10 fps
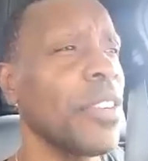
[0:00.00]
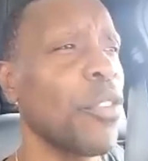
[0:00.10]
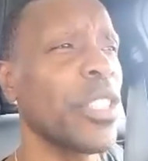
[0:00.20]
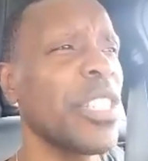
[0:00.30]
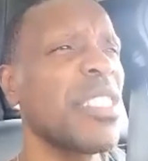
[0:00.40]

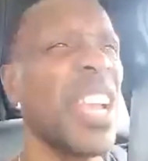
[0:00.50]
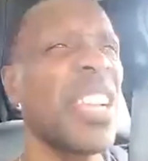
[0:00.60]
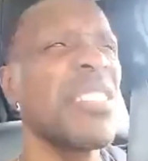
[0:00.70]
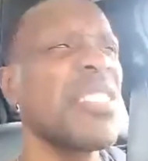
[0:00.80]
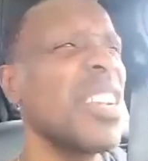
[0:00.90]
fourteen
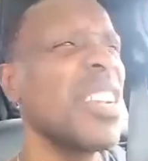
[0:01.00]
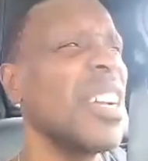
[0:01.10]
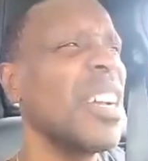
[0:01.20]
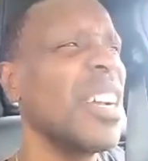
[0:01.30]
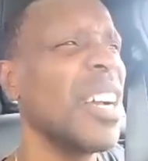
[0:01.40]
seconds.
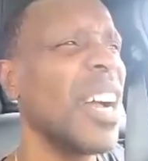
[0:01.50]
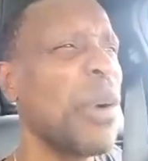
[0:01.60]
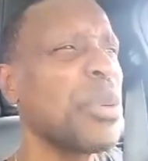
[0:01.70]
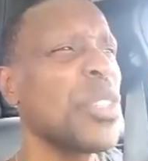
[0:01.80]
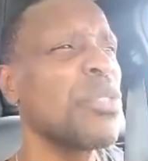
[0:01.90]
I
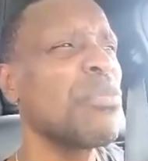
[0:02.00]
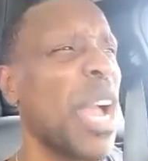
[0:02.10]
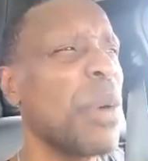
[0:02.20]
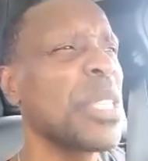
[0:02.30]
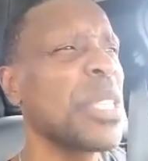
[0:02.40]
was in, I
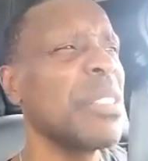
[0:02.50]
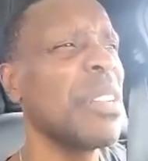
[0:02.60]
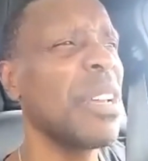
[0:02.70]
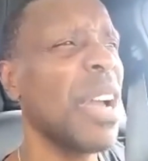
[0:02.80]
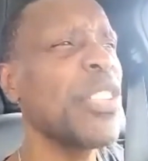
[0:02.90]
was in
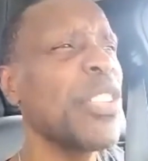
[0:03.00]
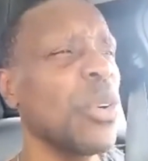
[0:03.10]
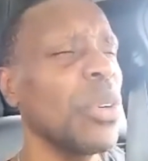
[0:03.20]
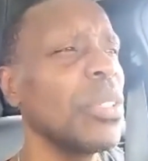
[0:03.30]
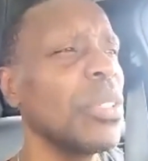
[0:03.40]
high school